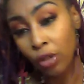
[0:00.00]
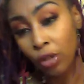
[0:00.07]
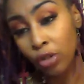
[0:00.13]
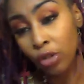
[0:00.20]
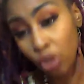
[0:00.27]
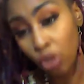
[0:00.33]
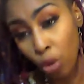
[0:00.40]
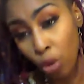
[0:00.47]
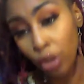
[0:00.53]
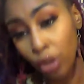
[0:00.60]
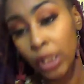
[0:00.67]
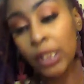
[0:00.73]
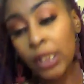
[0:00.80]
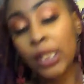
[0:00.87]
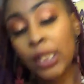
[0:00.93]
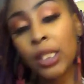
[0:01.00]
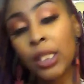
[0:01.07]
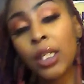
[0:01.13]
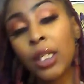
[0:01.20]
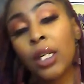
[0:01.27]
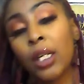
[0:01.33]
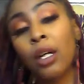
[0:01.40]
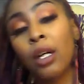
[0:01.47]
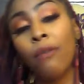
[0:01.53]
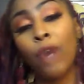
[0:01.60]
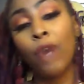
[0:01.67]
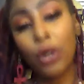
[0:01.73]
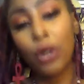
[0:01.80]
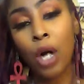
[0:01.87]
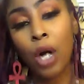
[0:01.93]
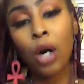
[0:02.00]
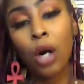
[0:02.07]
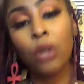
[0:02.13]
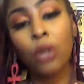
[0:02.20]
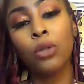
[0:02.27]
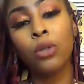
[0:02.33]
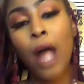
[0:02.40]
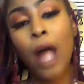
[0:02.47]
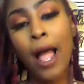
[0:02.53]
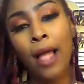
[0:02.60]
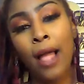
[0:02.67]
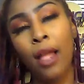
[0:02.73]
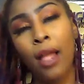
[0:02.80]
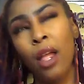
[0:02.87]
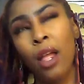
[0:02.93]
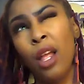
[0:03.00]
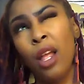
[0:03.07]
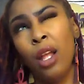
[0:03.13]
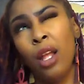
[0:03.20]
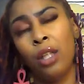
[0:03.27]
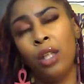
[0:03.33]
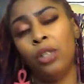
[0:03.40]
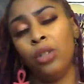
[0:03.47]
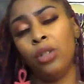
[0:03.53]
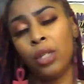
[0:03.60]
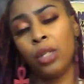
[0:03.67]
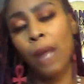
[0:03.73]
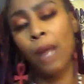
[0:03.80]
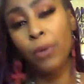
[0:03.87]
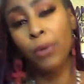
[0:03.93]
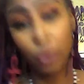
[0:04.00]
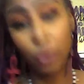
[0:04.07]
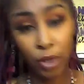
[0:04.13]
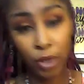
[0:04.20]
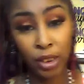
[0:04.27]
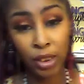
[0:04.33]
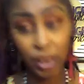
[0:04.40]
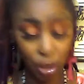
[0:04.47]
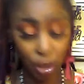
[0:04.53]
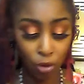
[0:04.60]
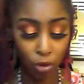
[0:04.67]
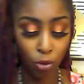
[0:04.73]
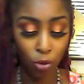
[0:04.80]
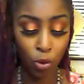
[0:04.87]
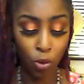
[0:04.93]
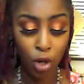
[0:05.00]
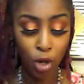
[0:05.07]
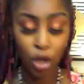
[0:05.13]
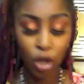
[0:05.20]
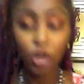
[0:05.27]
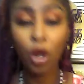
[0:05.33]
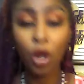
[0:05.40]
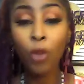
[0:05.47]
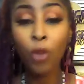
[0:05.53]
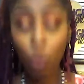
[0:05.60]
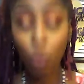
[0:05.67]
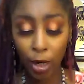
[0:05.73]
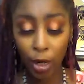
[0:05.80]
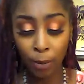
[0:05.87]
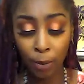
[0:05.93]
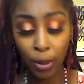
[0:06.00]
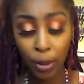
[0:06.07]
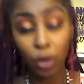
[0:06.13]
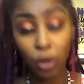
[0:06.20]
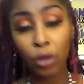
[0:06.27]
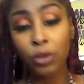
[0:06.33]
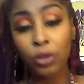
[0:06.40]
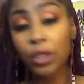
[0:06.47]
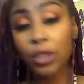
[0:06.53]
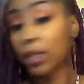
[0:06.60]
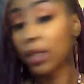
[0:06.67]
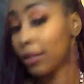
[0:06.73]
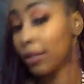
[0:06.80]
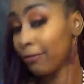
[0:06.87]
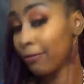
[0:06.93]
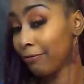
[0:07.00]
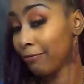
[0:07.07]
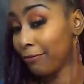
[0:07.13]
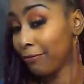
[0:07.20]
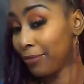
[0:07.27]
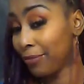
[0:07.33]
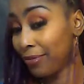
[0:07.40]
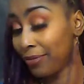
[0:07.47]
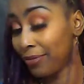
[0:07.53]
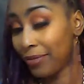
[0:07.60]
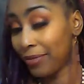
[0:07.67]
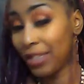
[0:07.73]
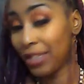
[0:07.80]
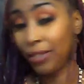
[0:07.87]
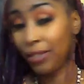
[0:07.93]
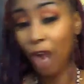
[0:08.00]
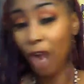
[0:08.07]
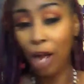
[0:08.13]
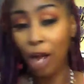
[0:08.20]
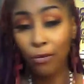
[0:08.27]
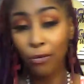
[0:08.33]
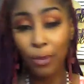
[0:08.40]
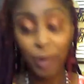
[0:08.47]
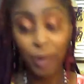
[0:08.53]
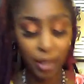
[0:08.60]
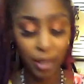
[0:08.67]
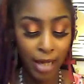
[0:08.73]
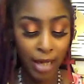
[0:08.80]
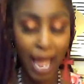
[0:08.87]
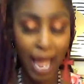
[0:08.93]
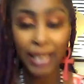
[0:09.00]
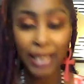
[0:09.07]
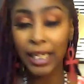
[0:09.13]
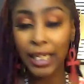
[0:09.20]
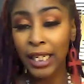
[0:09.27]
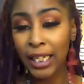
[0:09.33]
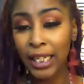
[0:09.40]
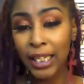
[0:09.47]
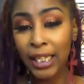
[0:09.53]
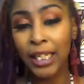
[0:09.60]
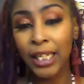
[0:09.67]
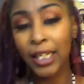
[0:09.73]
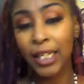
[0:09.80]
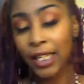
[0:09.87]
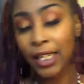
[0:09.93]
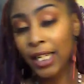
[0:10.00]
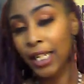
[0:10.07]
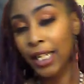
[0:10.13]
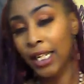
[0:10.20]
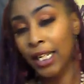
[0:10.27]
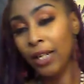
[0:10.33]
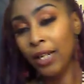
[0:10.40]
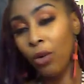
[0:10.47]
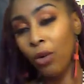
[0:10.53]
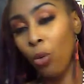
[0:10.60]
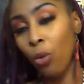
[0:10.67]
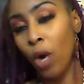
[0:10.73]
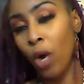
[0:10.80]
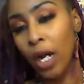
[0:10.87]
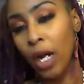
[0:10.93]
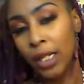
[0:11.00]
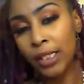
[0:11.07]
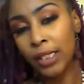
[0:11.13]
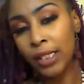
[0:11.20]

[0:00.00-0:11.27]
Taurus, Virgo, and Capricorn. So you're the Queen of Pentacles, Divine Feminine, and he was